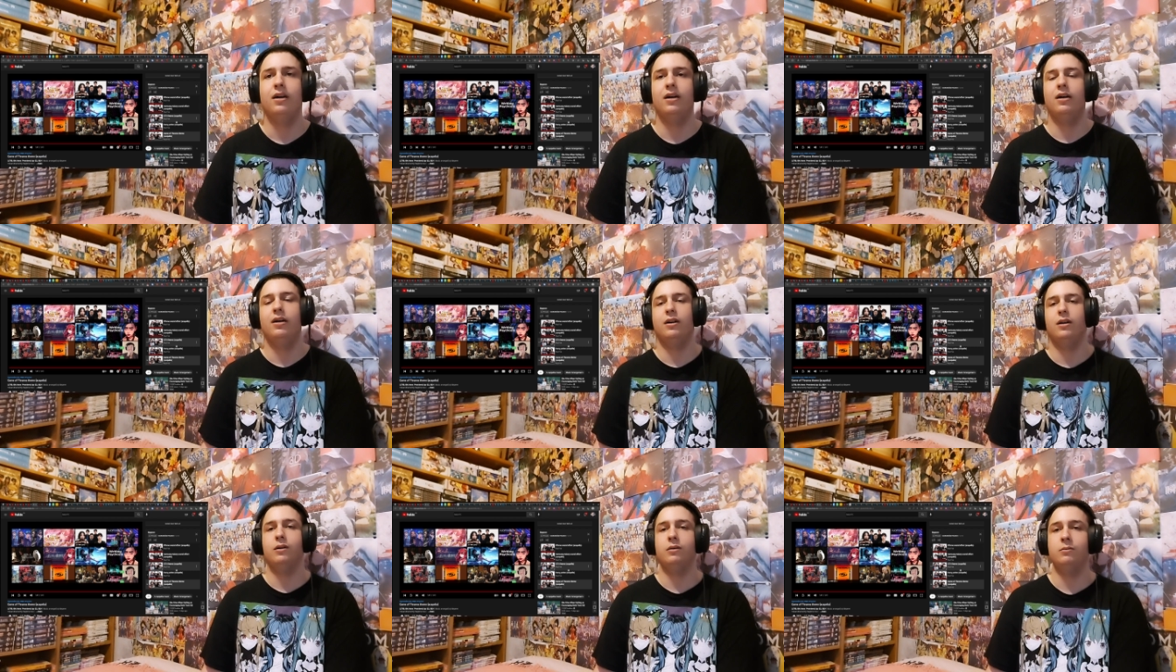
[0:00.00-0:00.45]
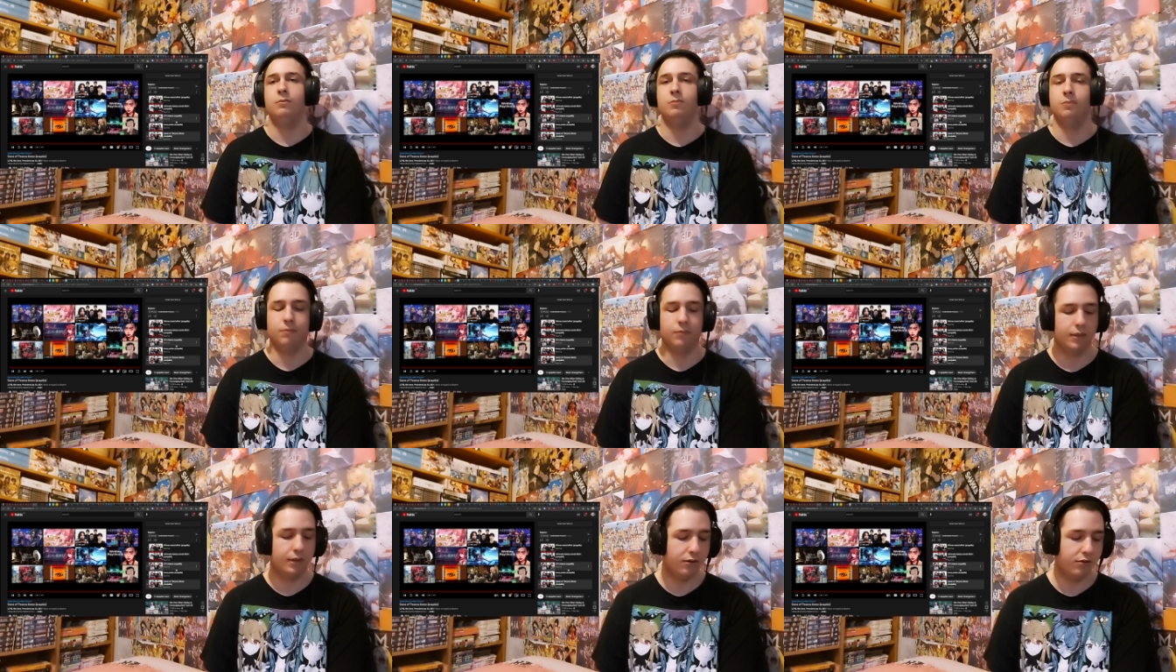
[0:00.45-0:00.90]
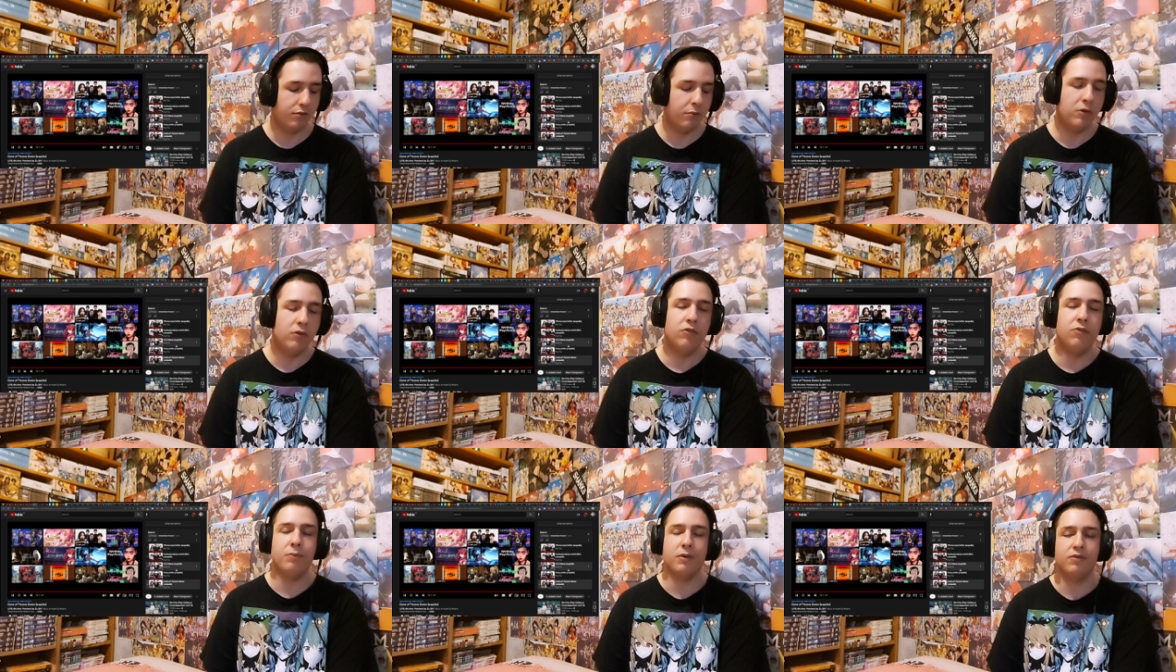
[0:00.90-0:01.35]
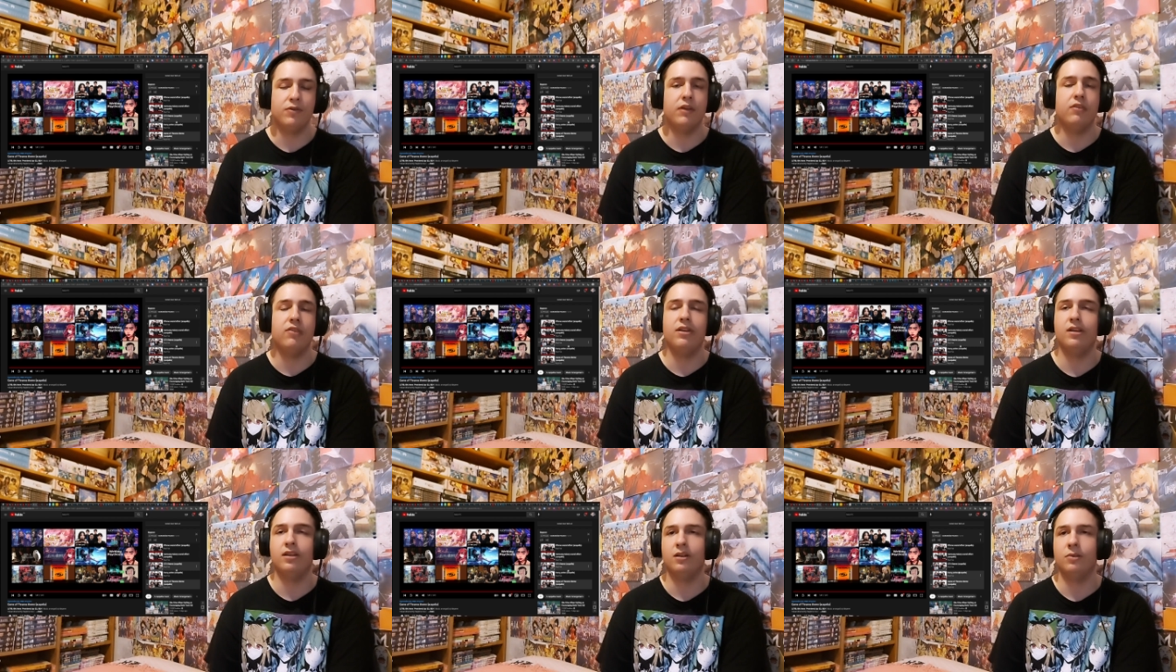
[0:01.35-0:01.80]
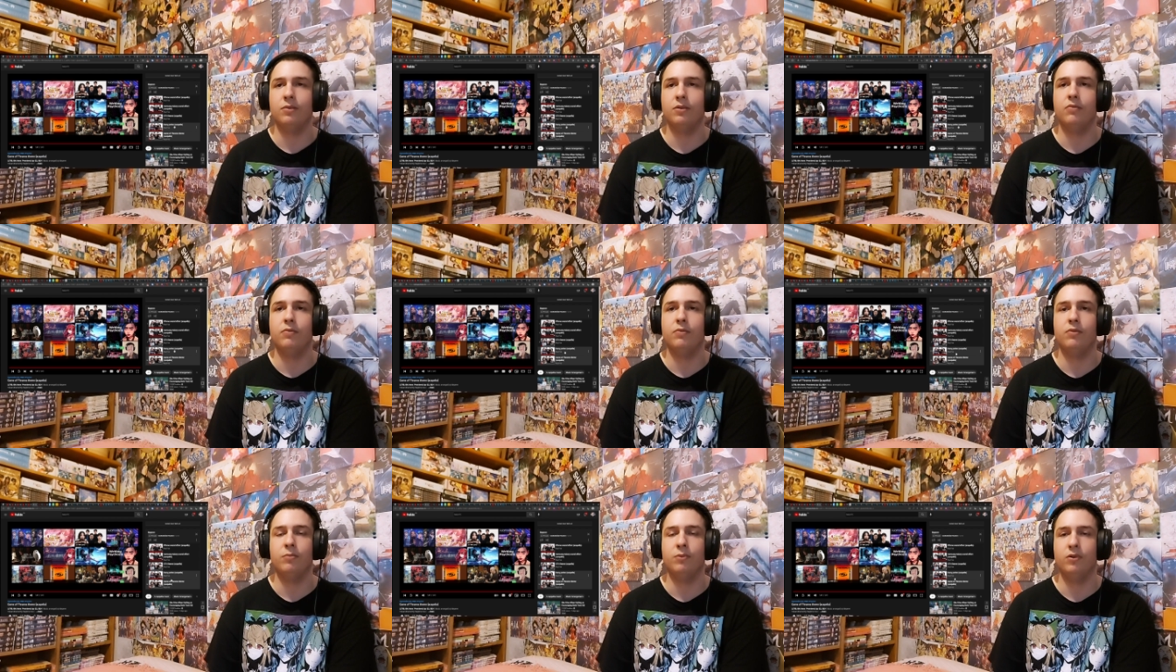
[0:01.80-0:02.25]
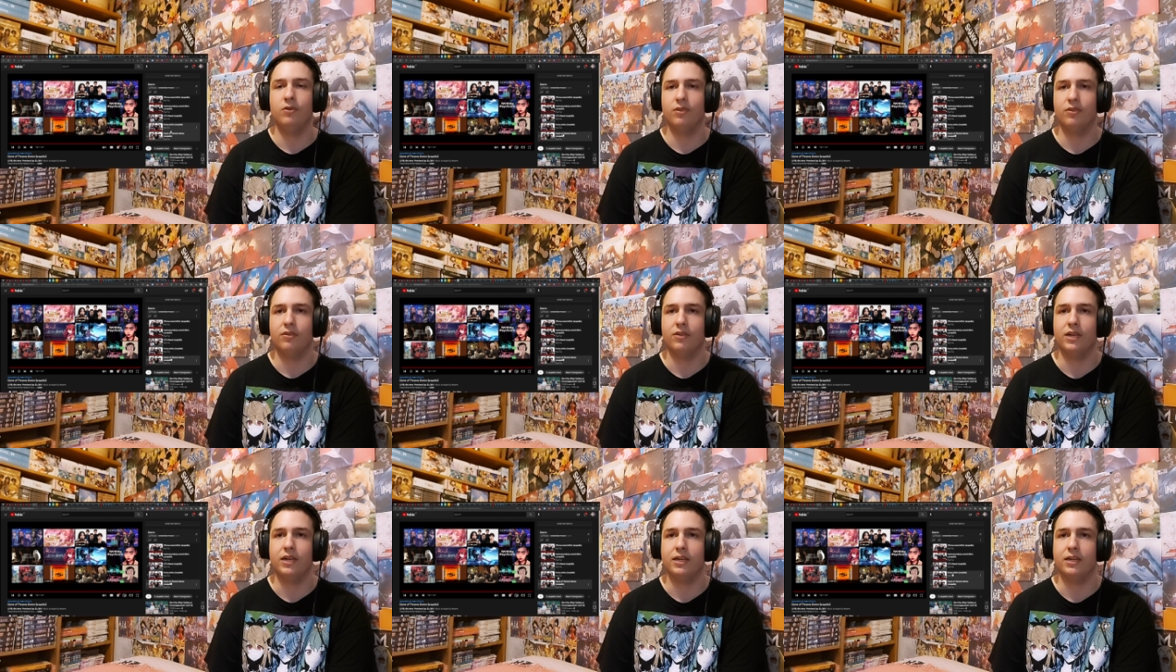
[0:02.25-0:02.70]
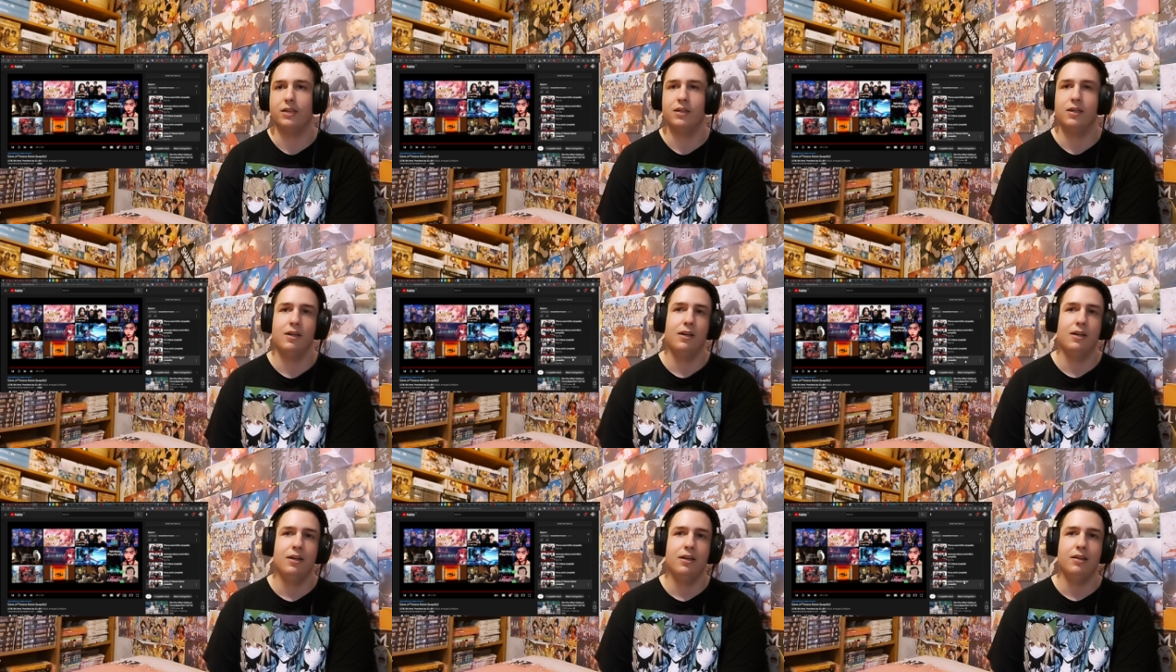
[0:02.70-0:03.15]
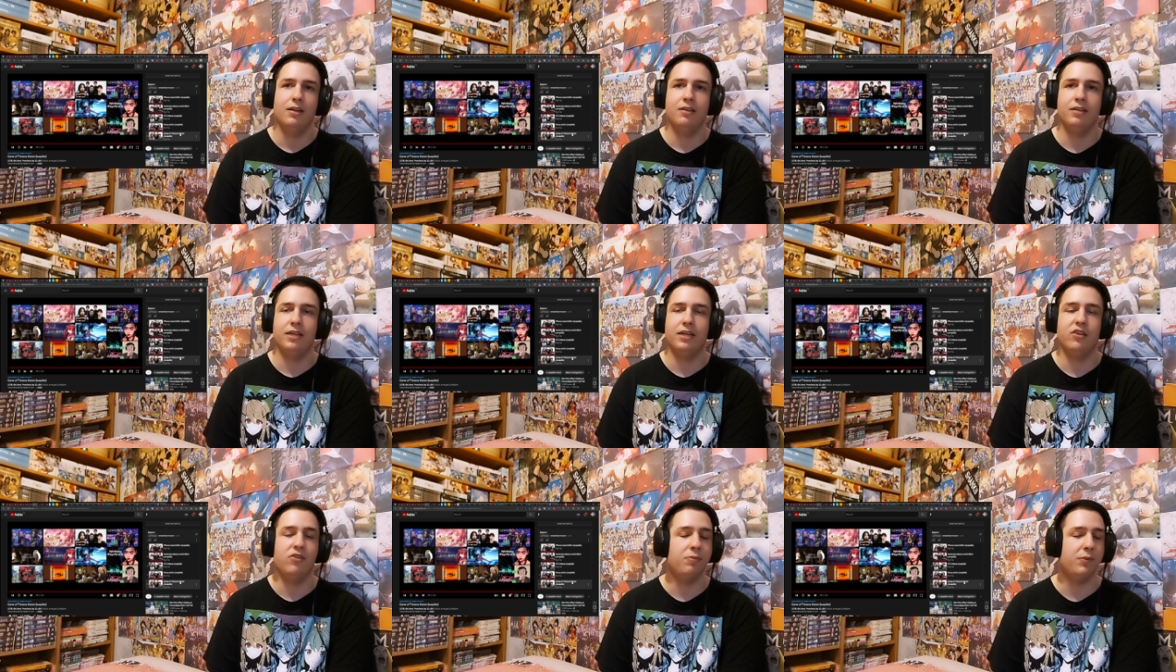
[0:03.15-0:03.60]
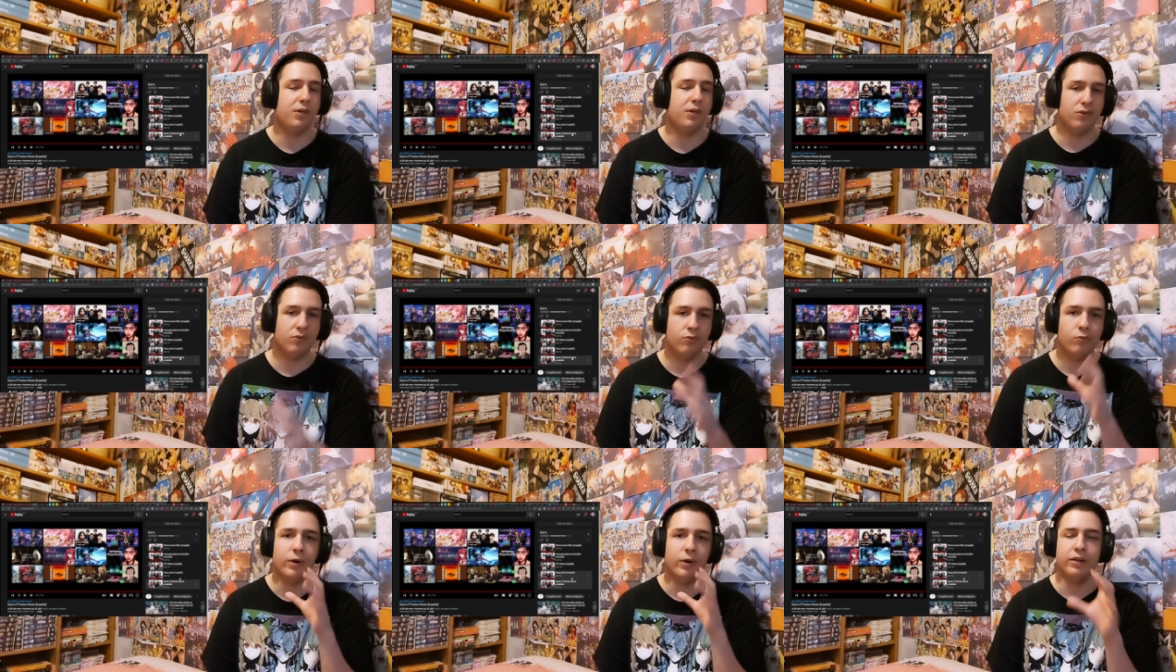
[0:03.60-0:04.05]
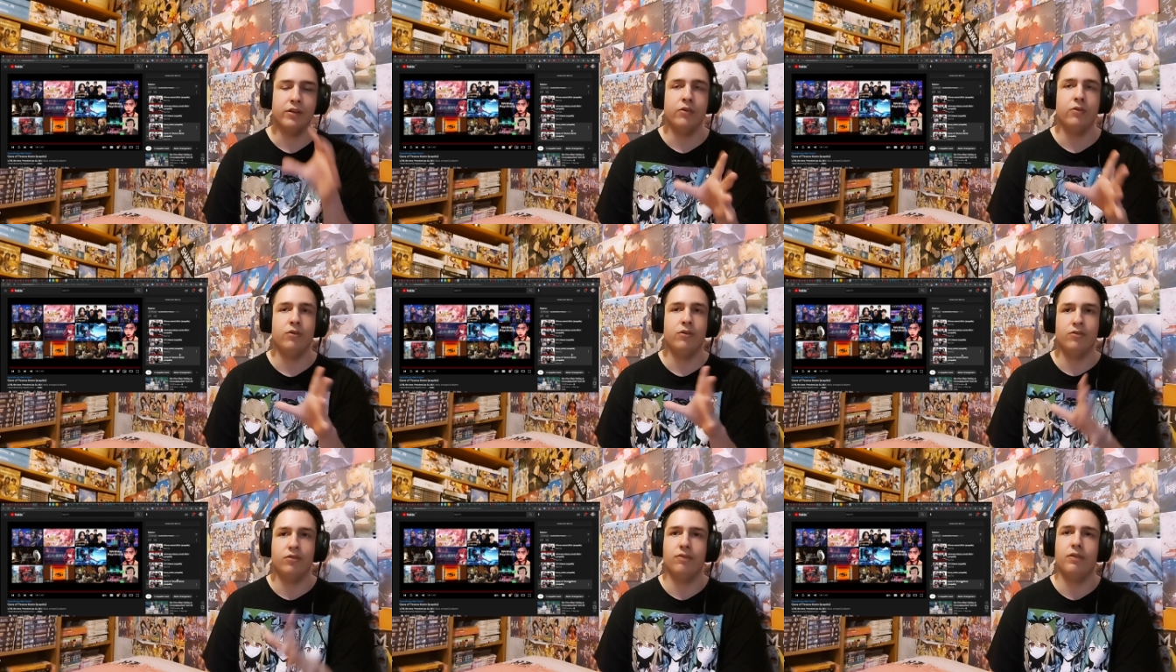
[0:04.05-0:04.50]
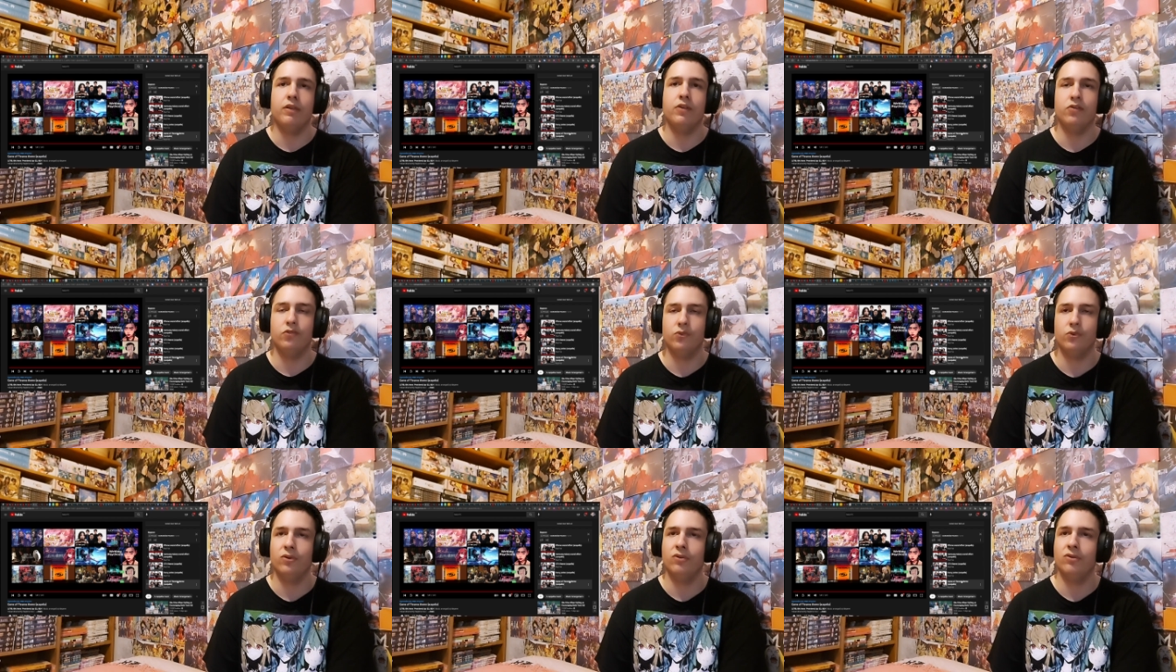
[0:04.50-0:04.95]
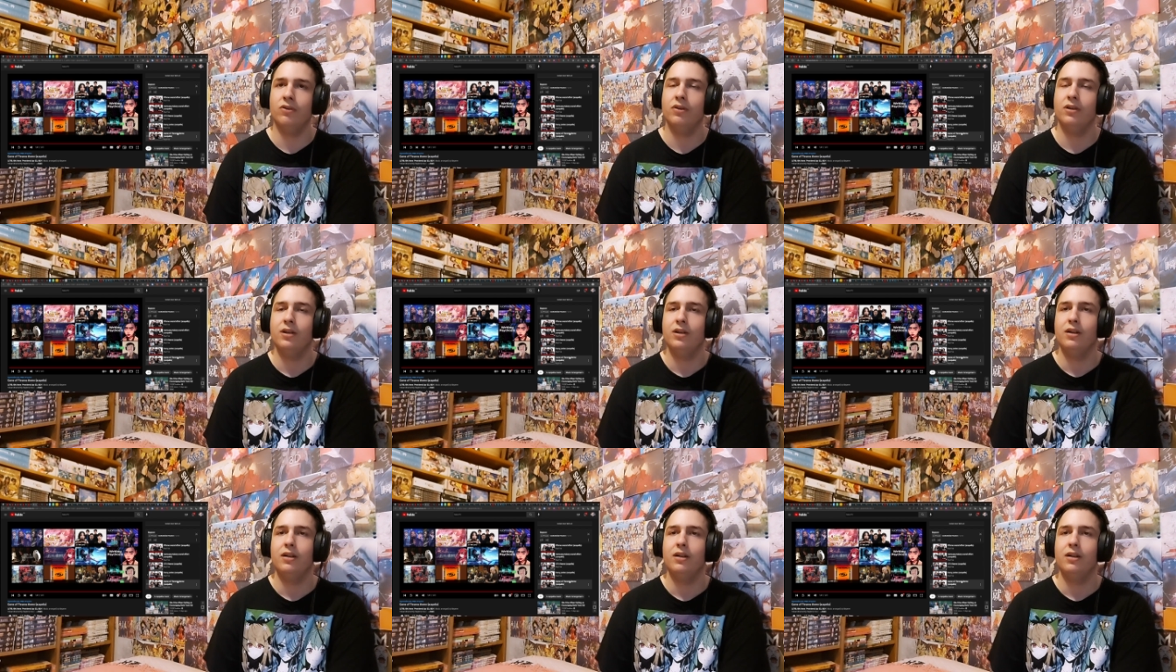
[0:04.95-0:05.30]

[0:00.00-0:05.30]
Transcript: Um, some of the specific things that impressed me the most is like the H B O white noise of the intro,